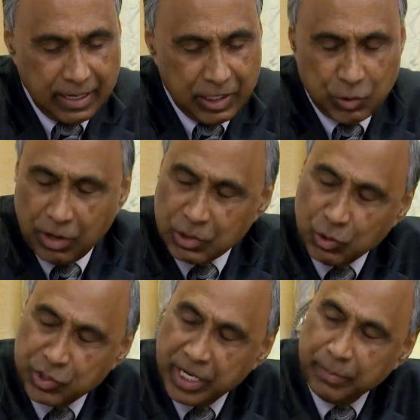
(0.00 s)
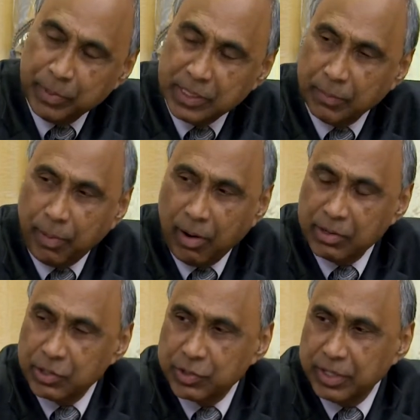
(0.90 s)
You also champion the
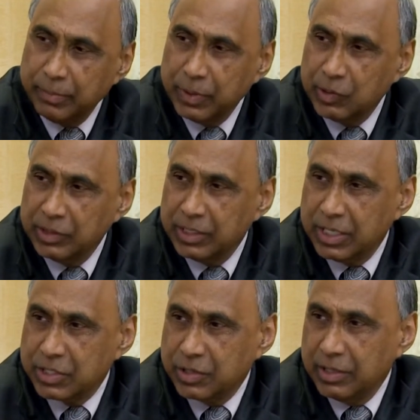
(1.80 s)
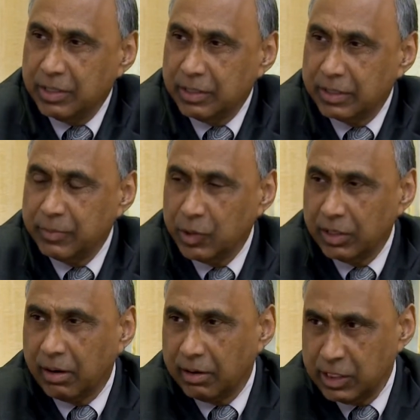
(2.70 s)
partnership between the industry and the community
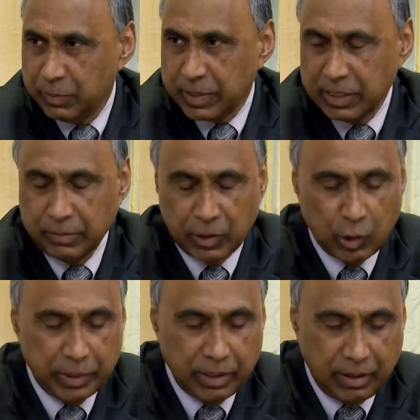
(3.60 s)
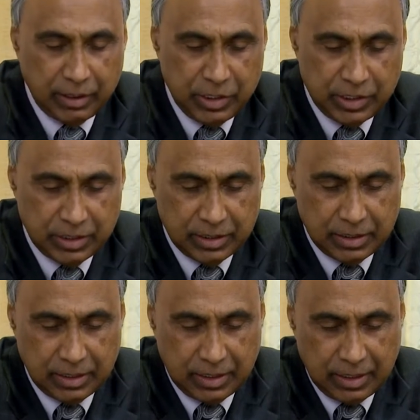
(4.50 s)
college, especially the Montgomery College.
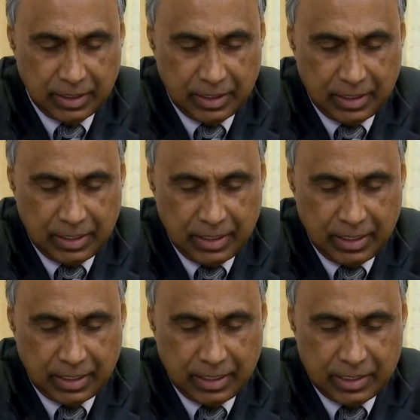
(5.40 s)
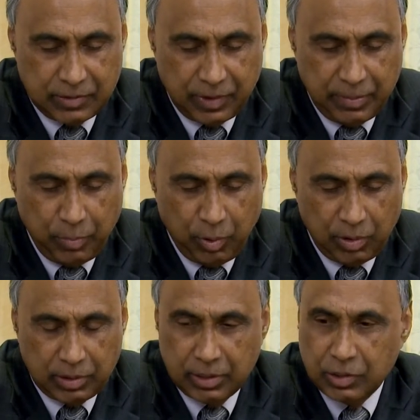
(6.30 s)
It's very
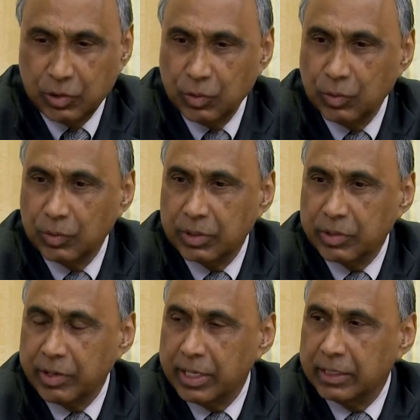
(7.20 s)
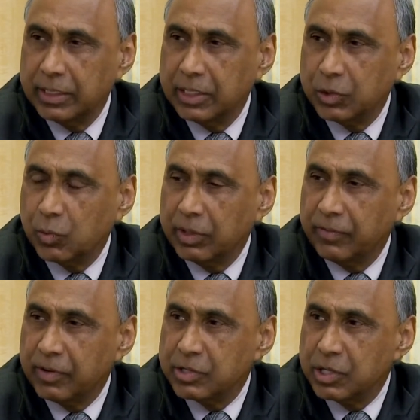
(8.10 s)
important to create the
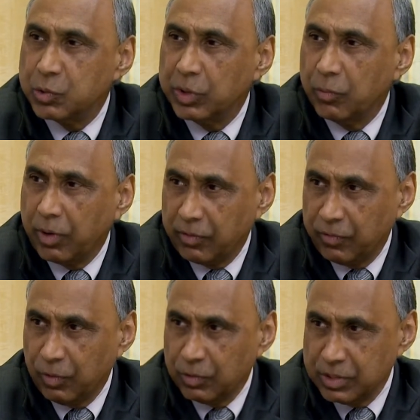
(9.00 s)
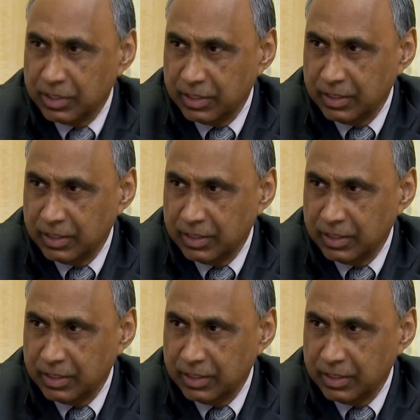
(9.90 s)
21st century workforce,